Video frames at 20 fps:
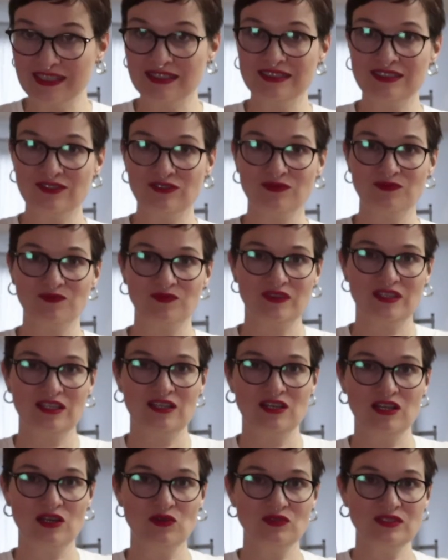and
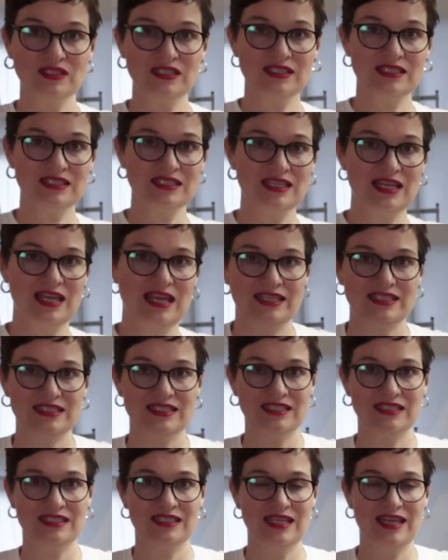close it, and
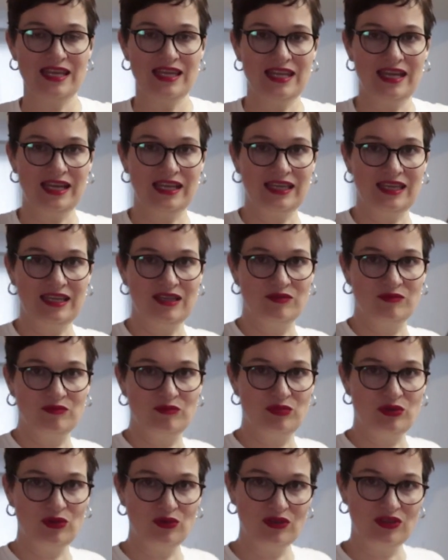then I can
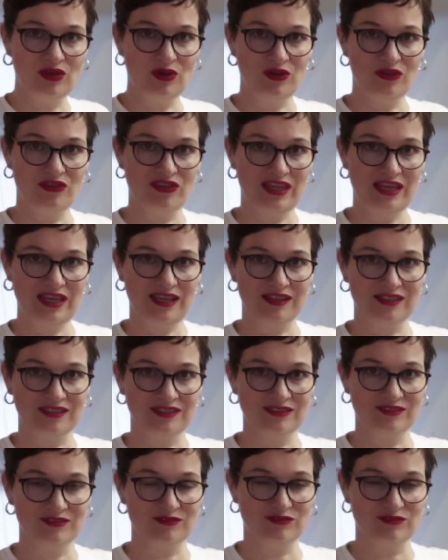pull the whole thing